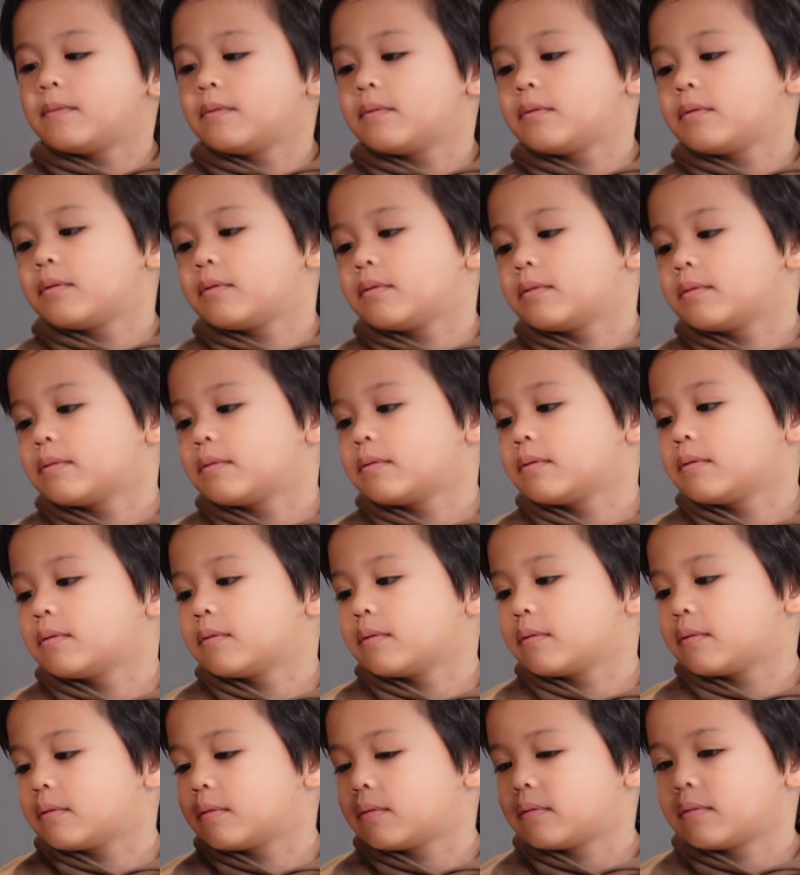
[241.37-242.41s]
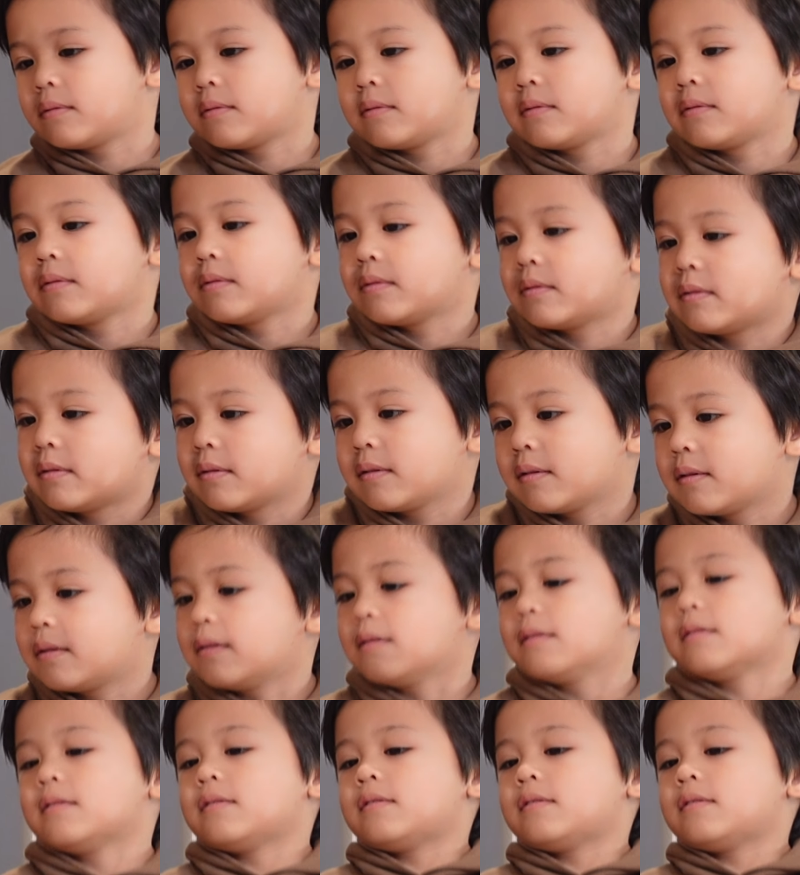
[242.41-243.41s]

[no speech]